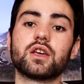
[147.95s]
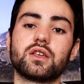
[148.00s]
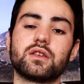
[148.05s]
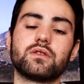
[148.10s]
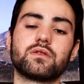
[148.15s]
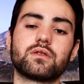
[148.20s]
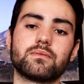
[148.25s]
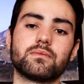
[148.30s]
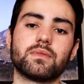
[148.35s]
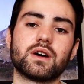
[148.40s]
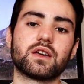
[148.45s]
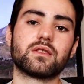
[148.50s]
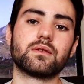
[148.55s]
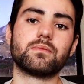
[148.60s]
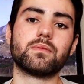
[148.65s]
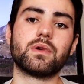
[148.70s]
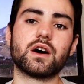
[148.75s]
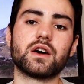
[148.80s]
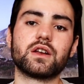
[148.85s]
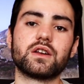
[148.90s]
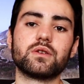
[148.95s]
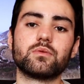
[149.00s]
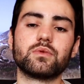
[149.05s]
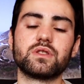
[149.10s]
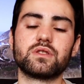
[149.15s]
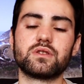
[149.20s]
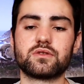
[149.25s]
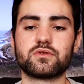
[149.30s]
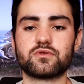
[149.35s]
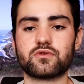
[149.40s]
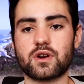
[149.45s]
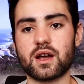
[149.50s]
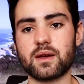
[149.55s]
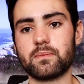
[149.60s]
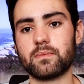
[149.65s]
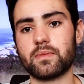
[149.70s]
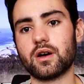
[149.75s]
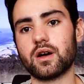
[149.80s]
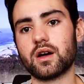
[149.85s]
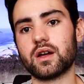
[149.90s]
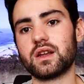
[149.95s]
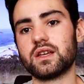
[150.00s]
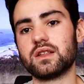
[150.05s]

you can buy the body with a tripod.